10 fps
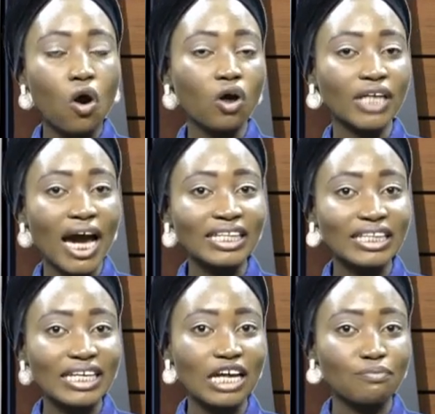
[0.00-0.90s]
on
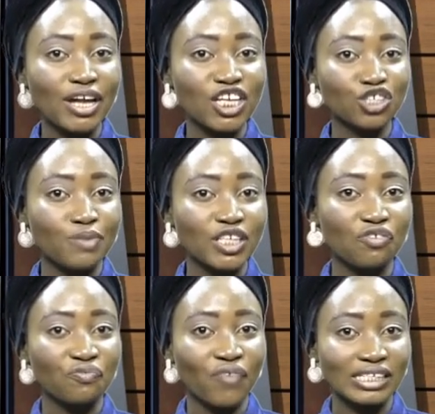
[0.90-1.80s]
handling and management
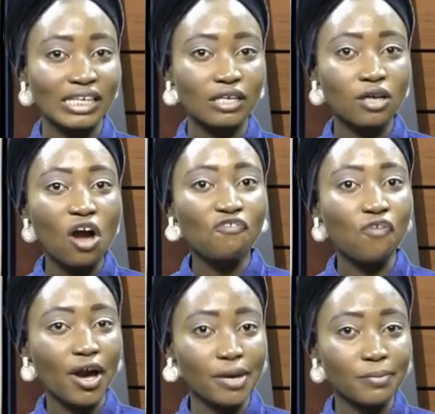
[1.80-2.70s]
of vaccine for
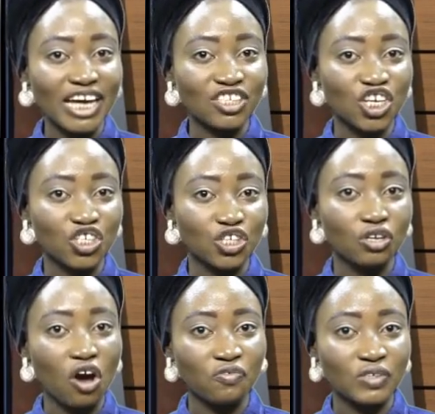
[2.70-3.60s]
immunization
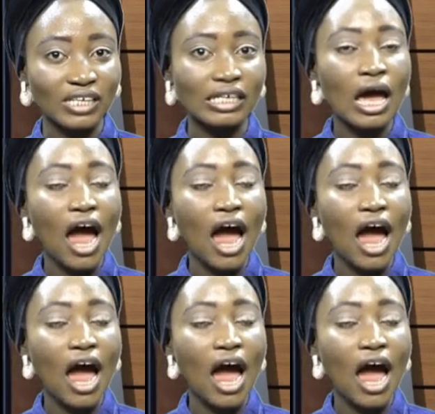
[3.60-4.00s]
officers